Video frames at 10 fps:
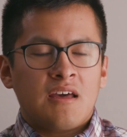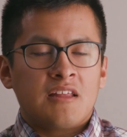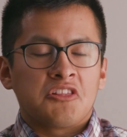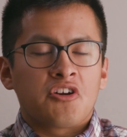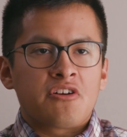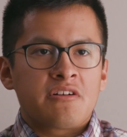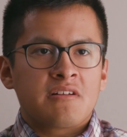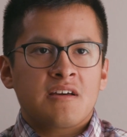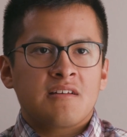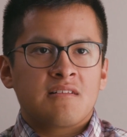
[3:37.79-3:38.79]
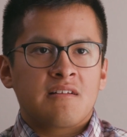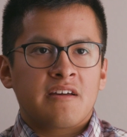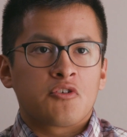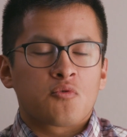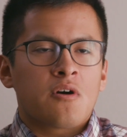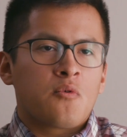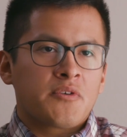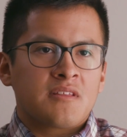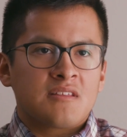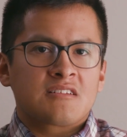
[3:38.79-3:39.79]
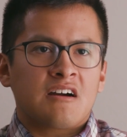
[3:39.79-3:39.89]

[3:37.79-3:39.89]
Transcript: and learn and, and grow within this